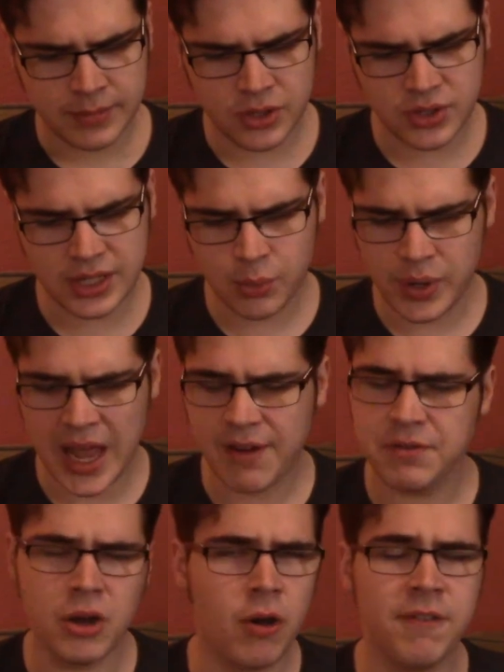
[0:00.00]
see, we have
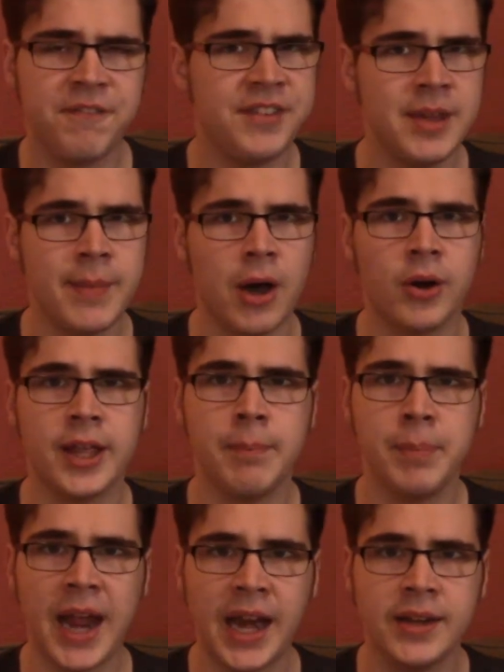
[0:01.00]
no female
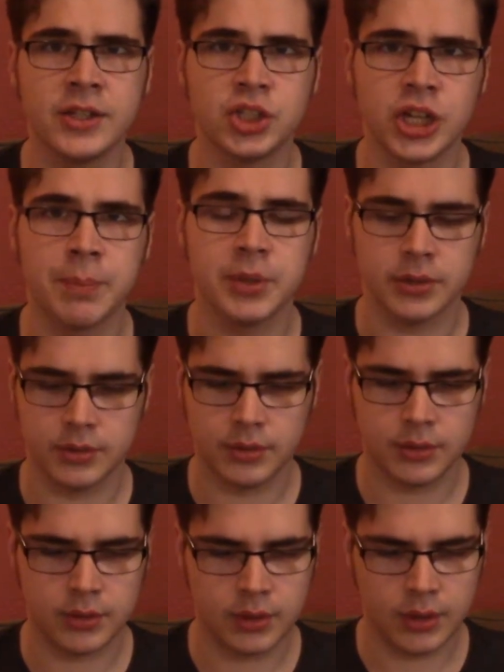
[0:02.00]
companionship.
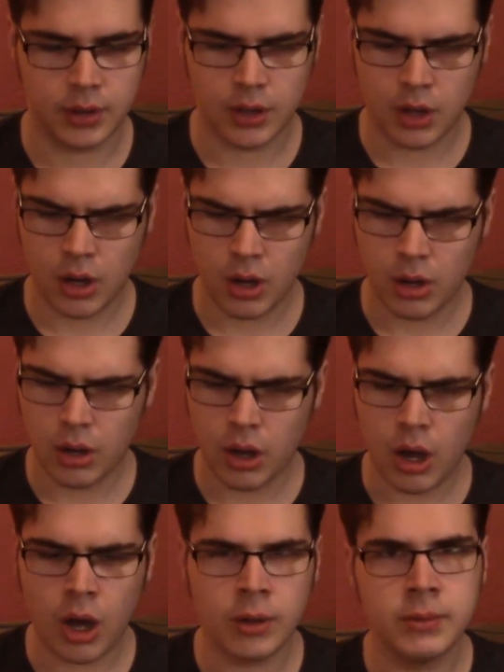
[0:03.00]

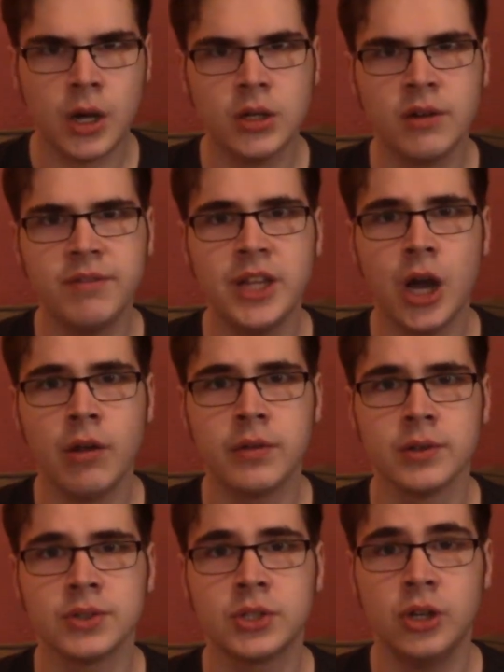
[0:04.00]
Are none of the
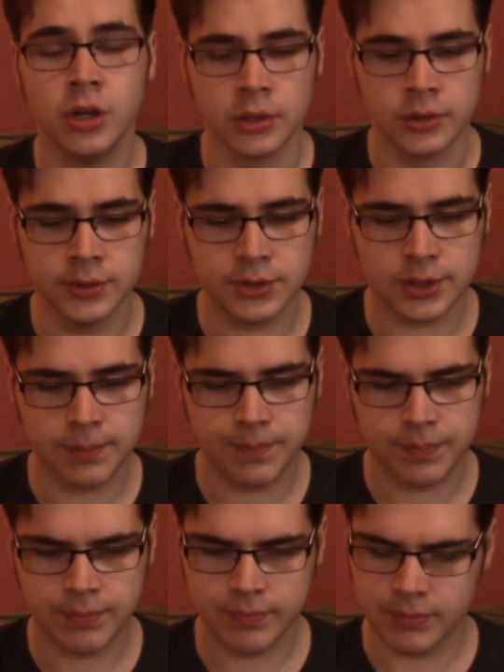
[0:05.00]
others girls?
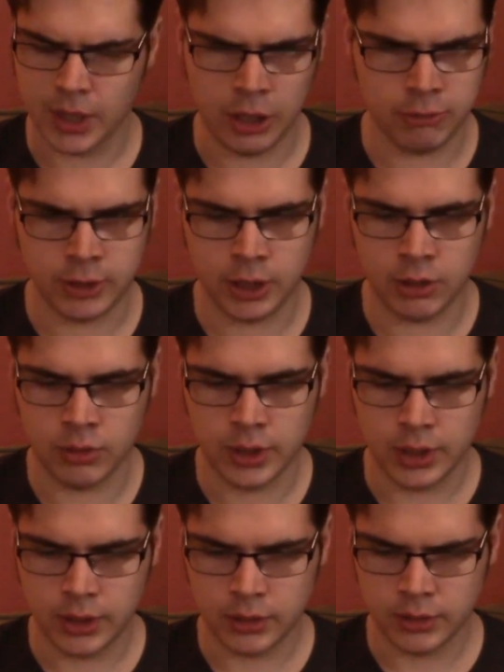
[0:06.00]
Oh no.
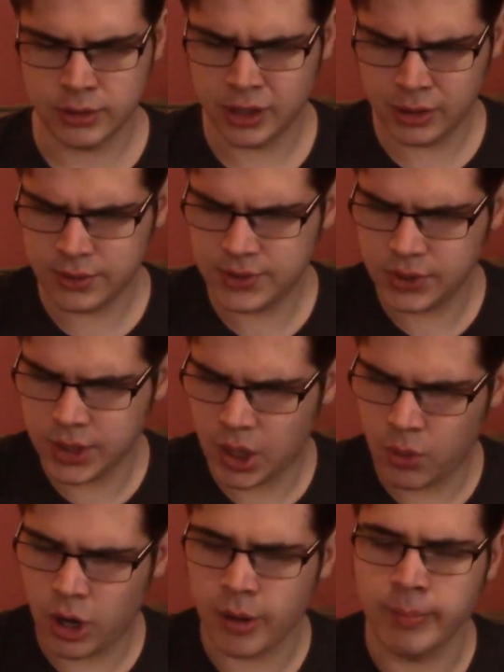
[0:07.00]
Girls, you
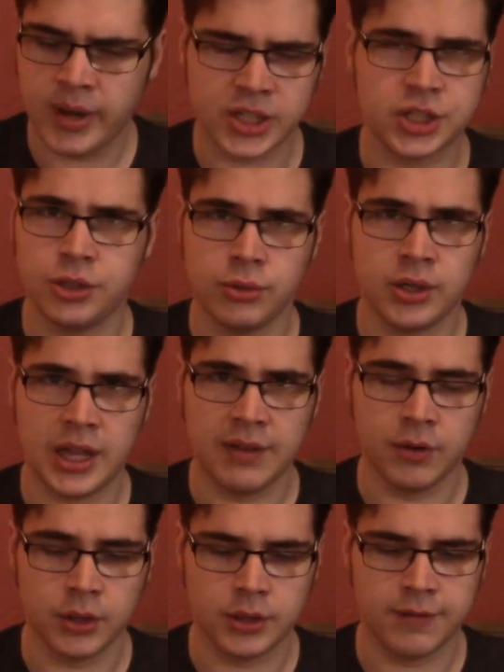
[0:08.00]
know, are much too
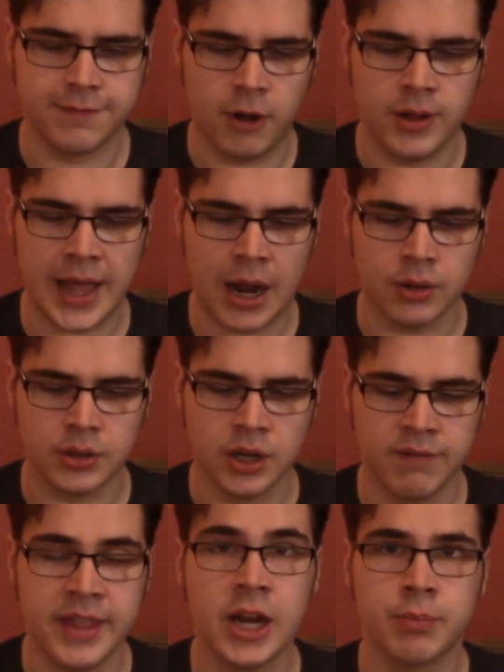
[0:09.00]
clever to fall out
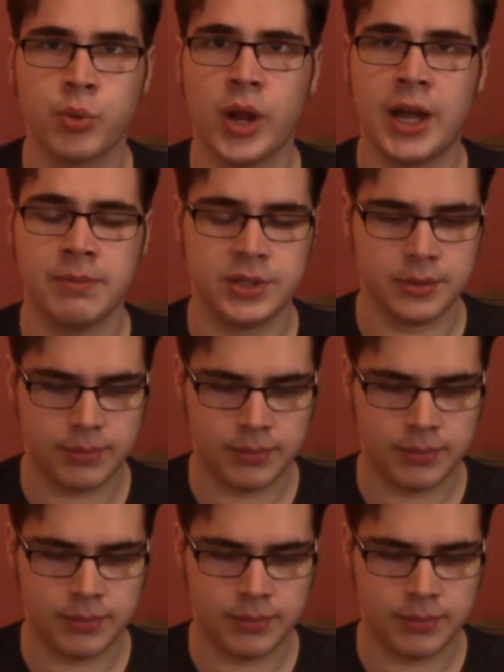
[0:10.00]
of their prams.